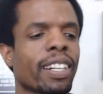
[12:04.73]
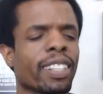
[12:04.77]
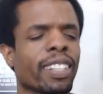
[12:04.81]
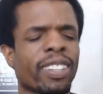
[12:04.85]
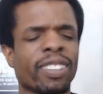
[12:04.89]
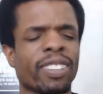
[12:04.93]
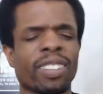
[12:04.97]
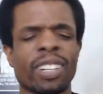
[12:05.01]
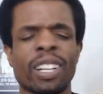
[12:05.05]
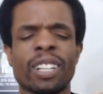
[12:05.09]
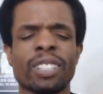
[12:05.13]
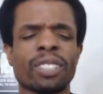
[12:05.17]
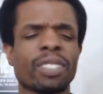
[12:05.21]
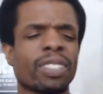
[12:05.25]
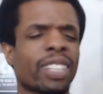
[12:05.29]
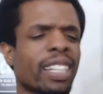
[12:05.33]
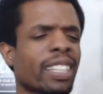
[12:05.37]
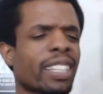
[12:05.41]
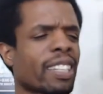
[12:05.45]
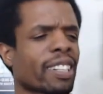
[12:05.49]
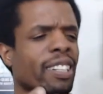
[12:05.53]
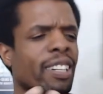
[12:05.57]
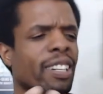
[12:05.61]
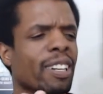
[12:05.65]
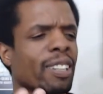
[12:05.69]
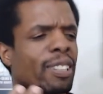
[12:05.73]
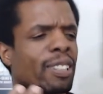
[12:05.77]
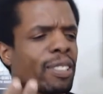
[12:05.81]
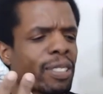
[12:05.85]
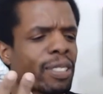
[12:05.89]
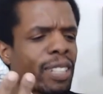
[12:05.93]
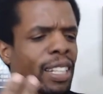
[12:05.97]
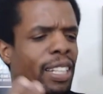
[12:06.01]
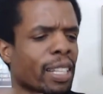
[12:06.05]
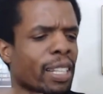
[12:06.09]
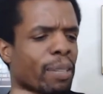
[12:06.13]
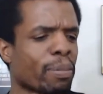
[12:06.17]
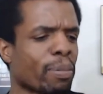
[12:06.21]
I also like the colors
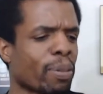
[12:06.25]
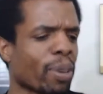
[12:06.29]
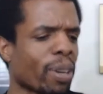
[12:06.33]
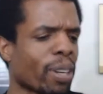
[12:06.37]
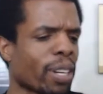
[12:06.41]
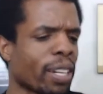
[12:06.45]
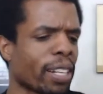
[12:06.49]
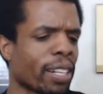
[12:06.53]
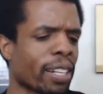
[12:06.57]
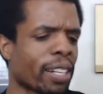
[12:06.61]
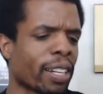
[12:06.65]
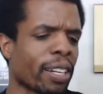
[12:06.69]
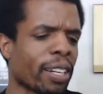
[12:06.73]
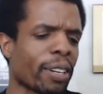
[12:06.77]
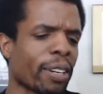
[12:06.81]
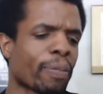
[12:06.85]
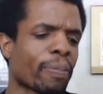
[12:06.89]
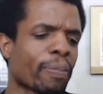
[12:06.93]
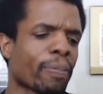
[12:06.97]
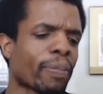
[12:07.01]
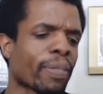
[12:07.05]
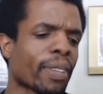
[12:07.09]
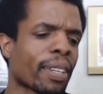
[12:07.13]
that they brought in here.